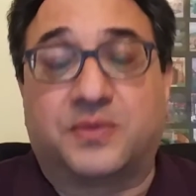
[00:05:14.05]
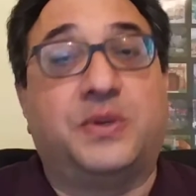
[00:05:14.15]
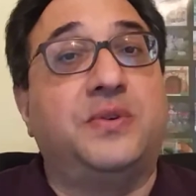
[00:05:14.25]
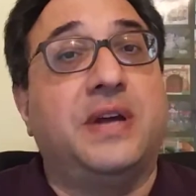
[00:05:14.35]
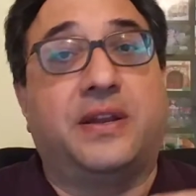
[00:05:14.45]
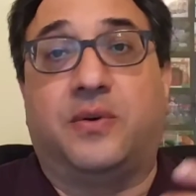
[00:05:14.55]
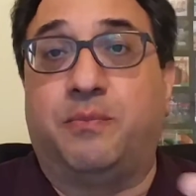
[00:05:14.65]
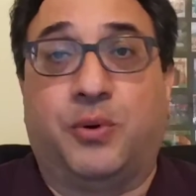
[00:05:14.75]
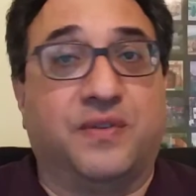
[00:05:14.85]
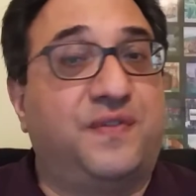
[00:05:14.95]
We do not know
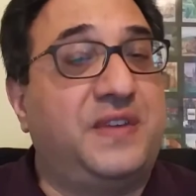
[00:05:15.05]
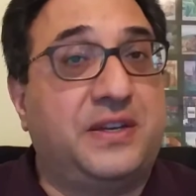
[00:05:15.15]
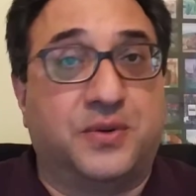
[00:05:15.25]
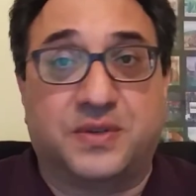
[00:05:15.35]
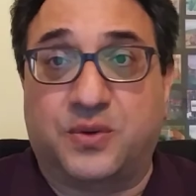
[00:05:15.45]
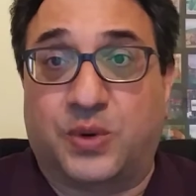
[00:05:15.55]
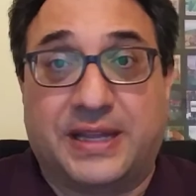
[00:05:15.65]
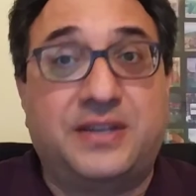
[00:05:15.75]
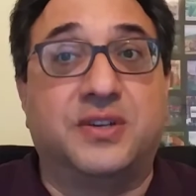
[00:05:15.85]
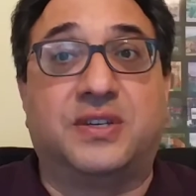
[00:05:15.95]
important features and
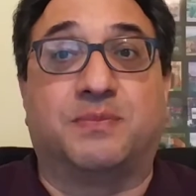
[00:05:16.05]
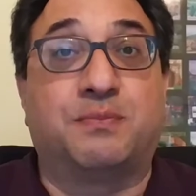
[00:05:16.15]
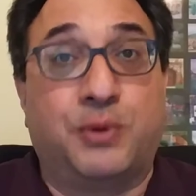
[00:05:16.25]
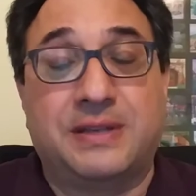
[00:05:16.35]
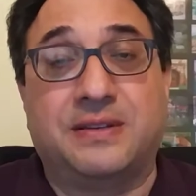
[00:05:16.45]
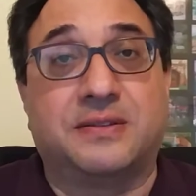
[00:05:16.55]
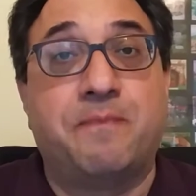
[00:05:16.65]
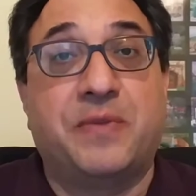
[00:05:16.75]
relationships present